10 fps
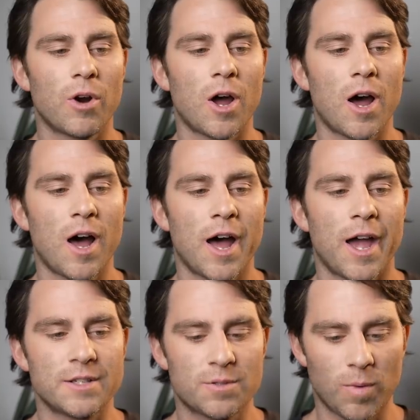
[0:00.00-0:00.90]

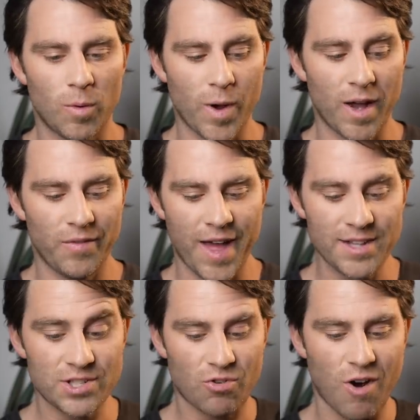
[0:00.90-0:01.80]
Right. Well,
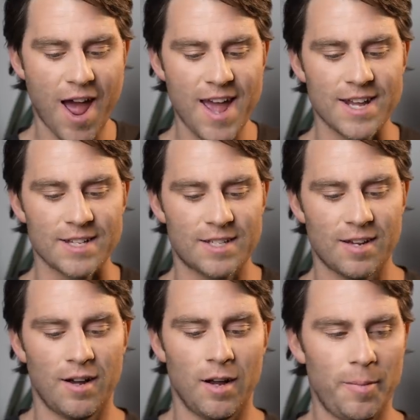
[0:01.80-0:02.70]
that's great.
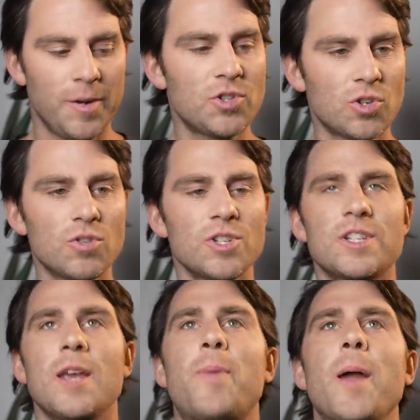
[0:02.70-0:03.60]
Oh, but it's good to
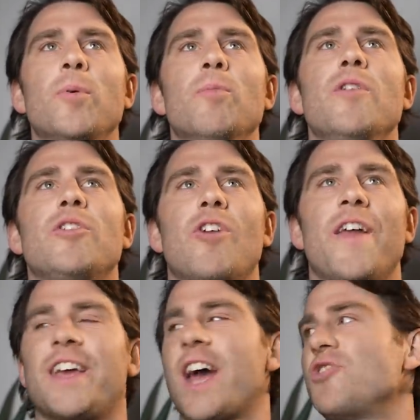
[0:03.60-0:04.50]
see people moving
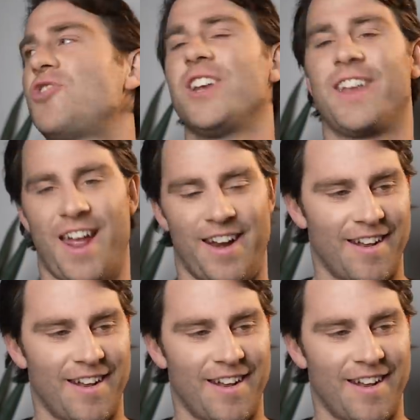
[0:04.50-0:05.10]
around the country again.